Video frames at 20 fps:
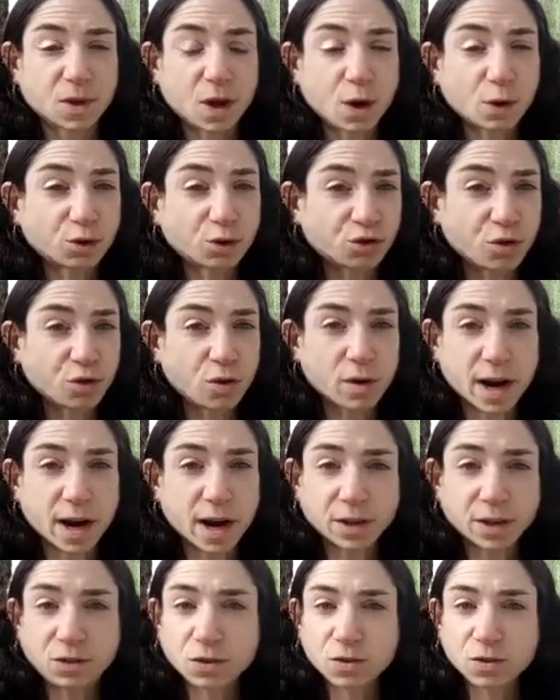Oh, sure,
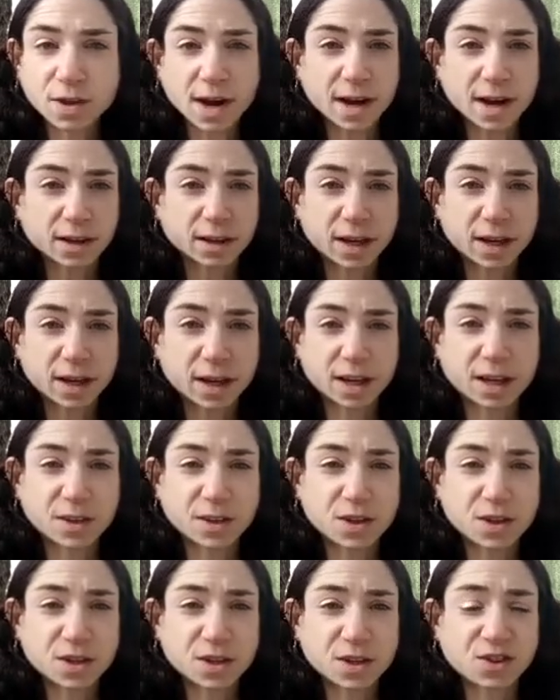I do that. And I
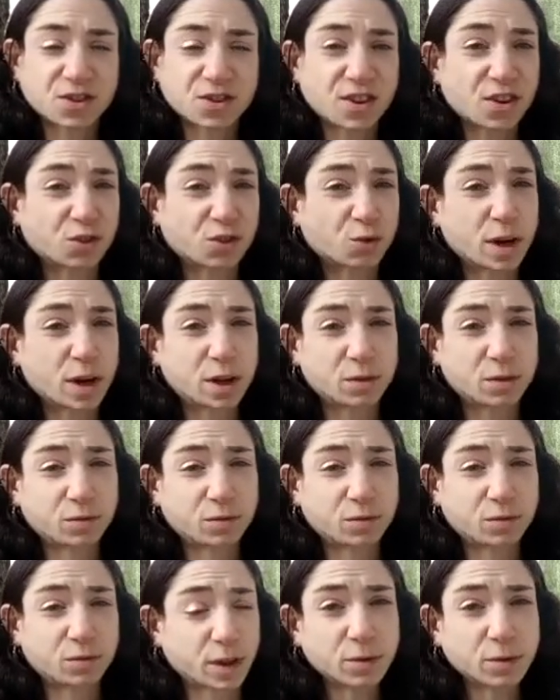think it just has great
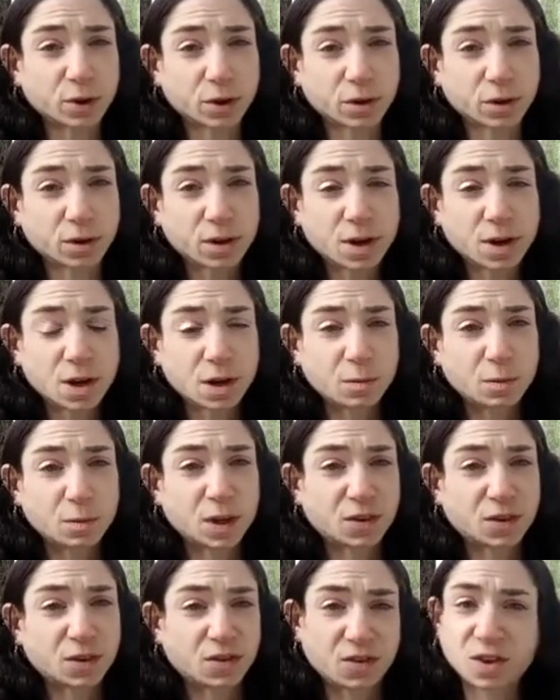flavor.
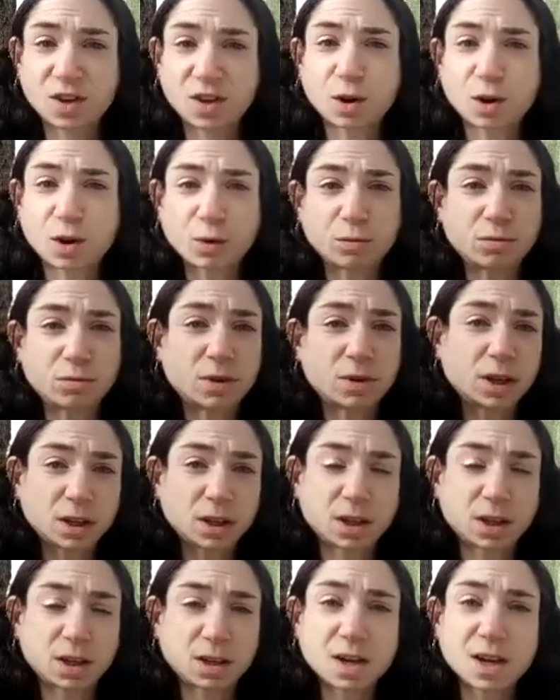It's,
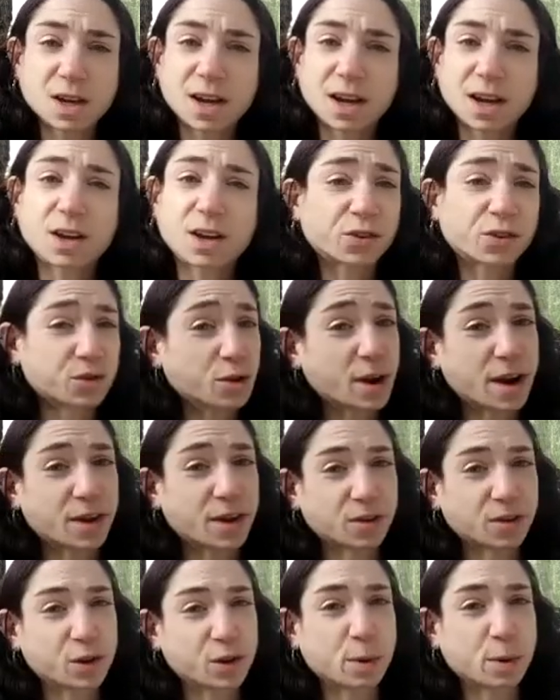nutty, and it also has
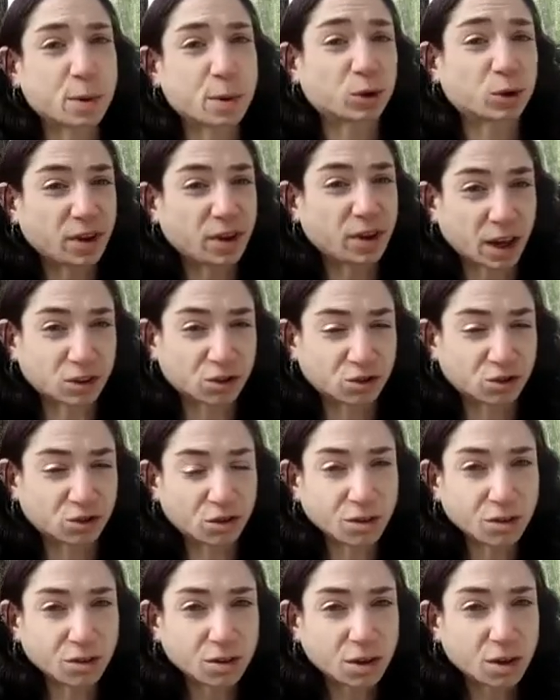a little bit more
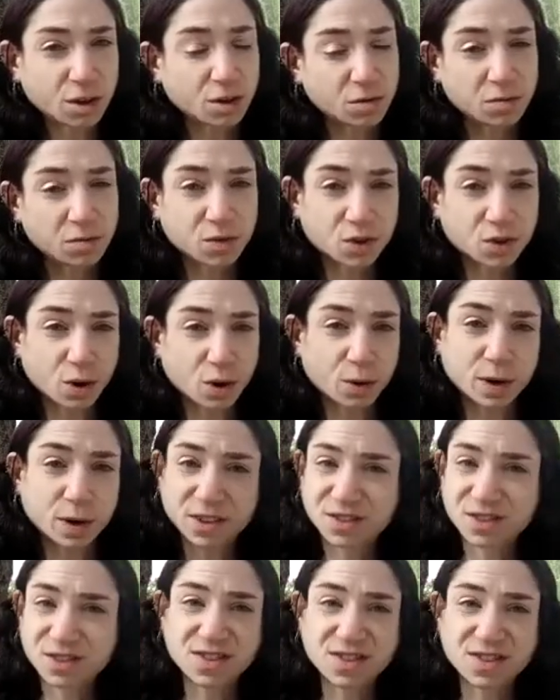texture. So
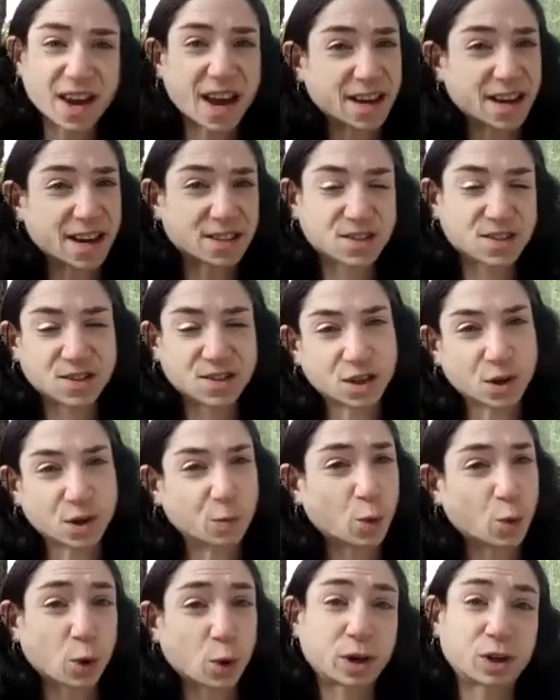it just adds some
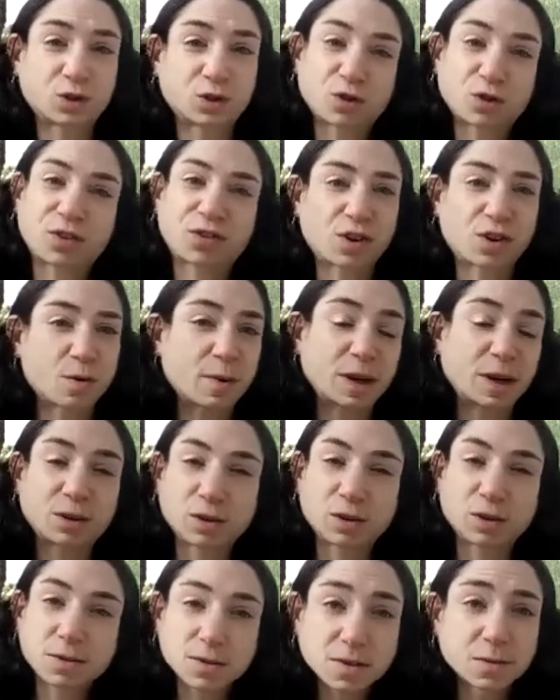more interest to your baked
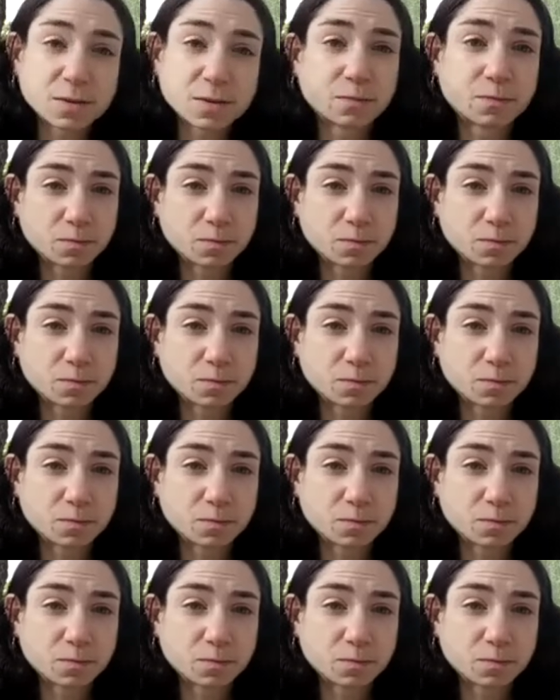goods.